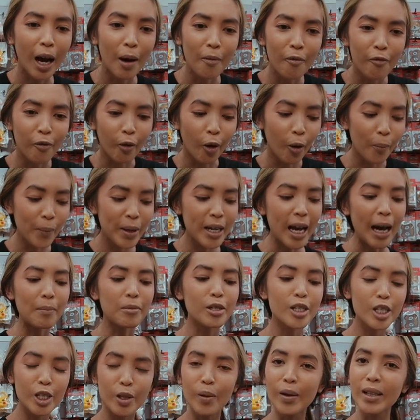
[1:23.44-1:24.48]
come for me I'm
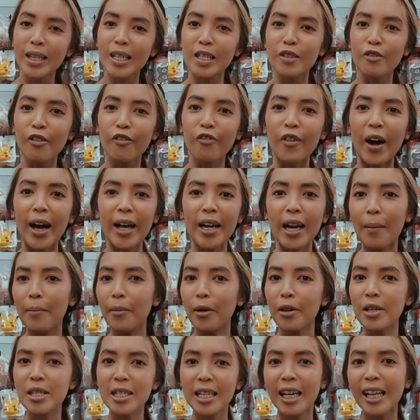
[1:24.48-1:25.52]
just doing this for fun I'm
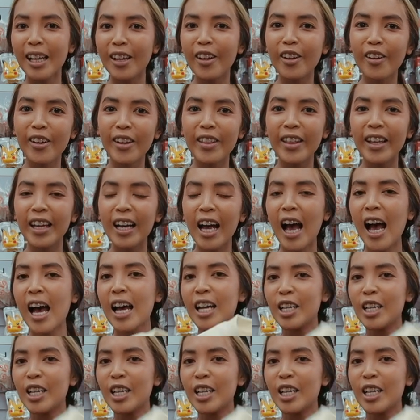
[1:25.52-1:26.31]
not selling it or anything